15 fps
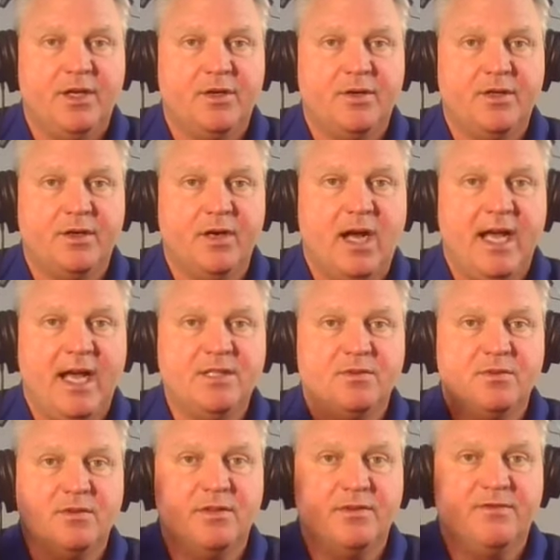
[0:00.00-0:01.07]
your eyes
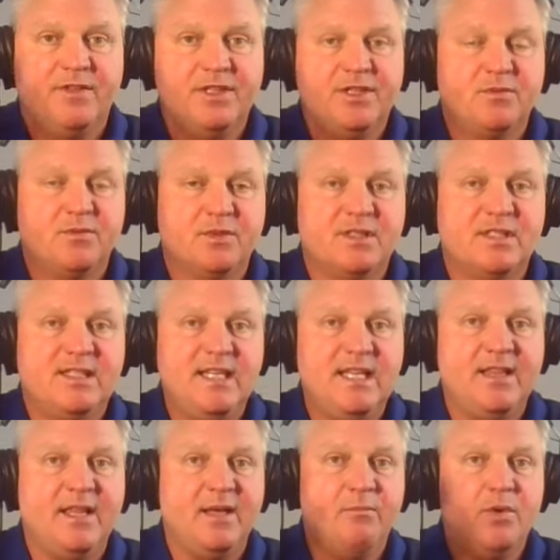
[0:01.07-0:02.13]
will, your vision will
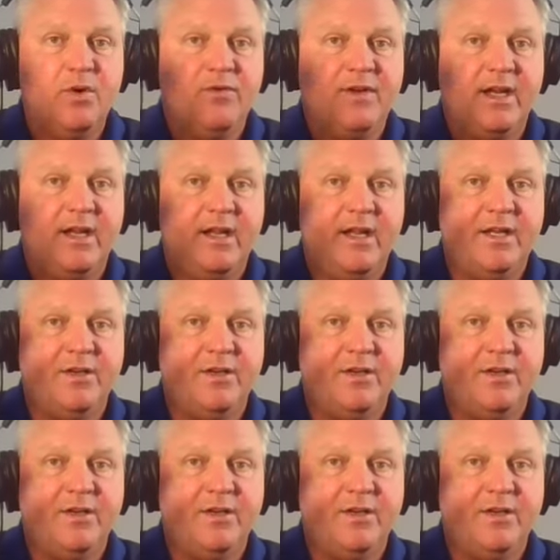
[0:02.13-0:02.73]
see them moving,